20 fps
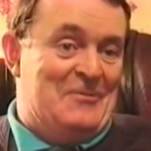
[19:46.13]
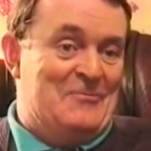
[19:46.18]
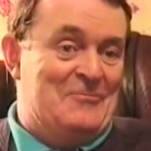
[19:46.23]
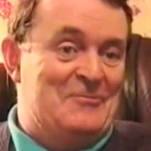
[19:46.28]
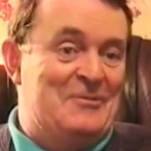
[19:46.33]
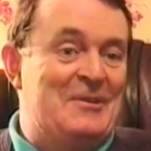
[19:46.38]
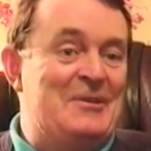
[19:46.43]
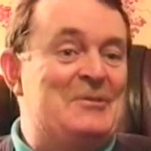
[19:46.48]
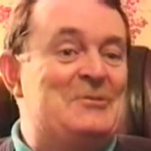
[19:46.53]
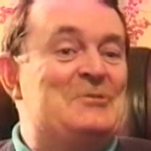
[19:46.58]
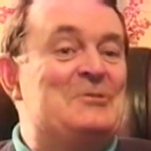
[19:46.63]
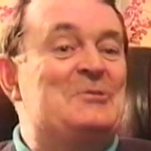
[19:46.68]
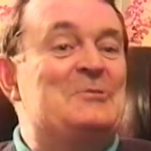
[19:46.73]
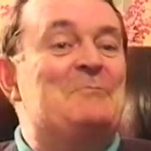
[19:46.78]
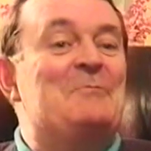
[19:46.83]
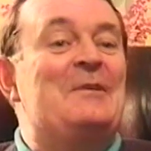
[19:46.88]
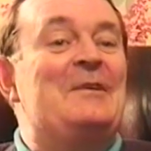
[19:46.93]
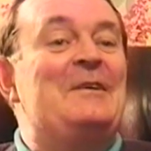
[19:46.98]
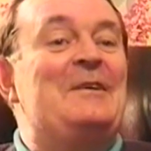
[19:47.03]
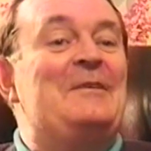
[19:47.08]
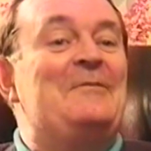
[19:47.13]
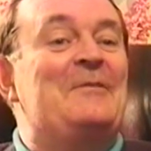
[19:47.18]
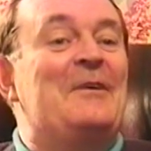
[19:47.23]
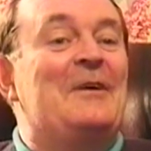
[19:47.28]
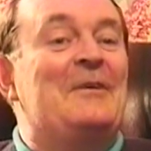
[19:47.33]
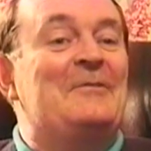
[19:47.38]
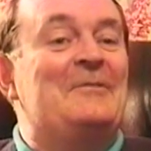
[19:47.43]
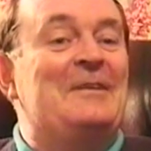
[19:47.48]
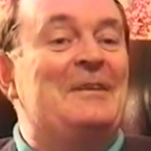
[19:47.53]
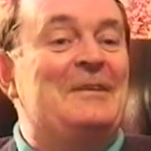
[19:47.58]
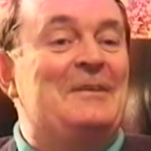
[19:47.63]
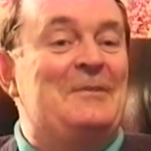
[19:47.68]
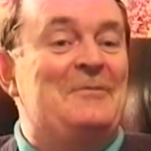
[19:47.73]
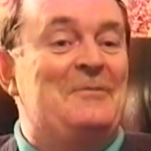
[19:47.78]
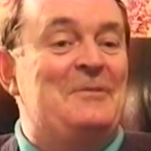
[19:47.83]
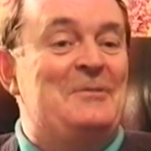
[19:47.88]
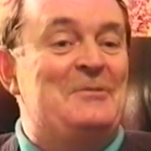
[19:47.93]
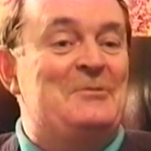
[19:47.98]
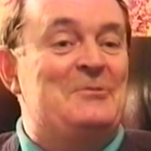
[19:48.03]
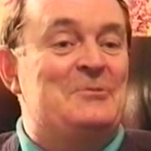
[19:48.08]
religious belief of the
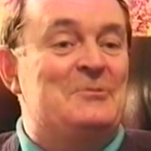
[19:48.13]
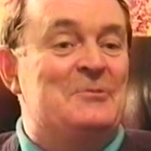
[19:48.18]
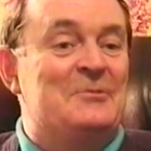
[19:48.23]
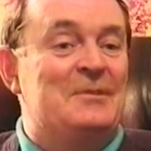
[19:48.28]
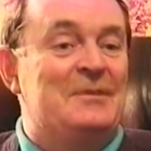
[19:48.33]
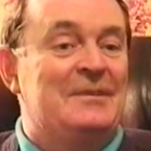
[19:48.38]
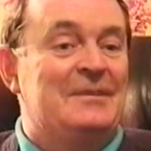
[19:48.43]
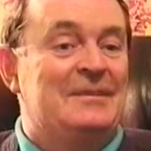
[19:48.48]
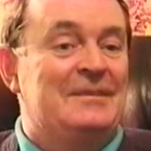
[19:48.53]
individual.